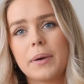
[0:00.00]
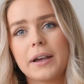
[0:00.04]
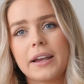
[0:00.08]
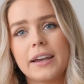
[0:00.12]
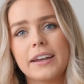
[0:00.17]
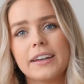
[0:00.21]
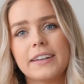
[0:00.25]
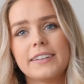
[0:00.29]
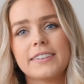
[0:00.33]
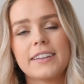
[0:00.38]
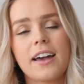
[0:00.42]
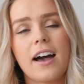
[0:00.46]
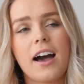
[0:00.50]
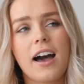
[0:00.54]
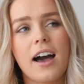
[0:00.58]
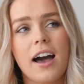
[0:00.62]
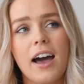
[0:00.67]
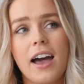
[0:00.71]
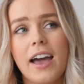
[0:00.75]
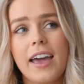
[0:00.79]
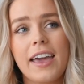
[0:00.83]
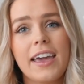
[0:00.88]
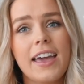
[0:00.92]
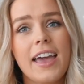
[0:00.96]
because
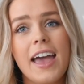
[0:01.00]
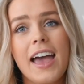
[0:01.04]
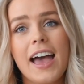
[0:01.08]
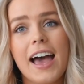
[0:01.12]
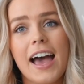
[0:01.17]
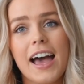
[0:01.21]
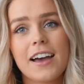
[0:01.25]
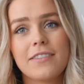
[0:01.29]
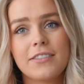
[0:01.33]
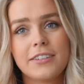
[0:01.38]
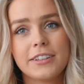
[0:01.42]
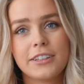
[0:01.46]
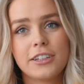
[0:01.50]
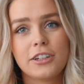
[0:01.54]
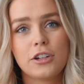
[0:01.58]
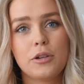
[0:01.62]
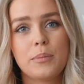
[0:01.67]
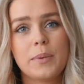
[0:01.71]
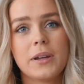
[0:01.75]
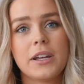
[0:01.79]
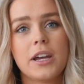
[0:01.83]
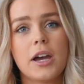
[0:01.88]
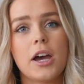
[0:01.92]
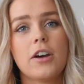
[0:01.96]
I have a
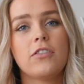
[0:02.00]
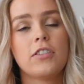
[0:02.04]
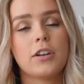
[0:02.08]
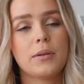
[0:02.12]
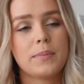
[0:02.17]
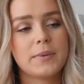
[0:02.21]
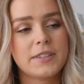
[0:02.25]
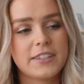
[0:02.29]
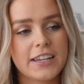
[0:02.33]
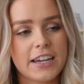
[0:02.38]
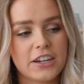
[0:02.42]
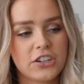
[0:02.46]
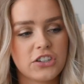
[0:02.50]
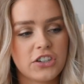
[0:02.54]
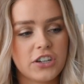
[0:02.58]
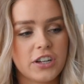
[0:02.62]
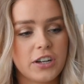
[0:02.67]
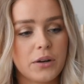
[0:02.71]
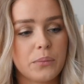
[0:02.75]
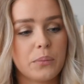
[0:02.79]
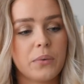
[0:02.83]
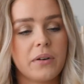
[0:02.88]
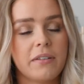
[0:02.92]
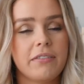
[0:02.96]
little bit of an
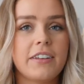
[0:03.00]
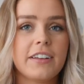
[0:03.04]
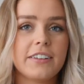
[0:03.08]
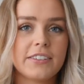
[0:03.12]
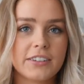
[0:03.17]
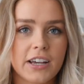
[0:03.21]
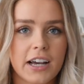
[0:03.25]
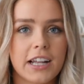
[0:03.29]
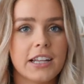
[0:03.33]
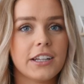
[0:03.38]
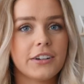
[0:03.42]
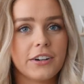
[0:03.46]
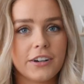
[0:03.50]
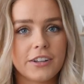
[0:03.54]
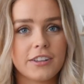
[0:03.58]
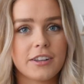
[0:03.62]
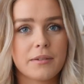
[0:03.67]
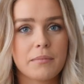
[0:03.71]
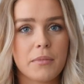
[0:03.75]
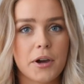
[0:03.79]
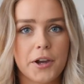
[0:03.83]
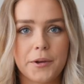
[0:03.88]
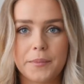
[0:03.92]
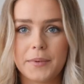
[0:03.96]
obsession with this color at
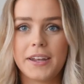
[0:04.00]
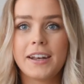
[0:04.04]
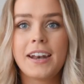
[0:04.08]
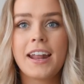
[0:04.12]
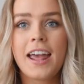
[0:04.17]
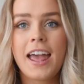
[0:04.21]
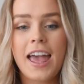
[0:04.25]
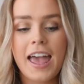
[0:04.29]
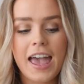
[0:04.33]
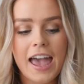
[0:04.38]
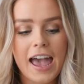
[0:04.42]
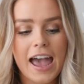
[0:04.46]
the moment,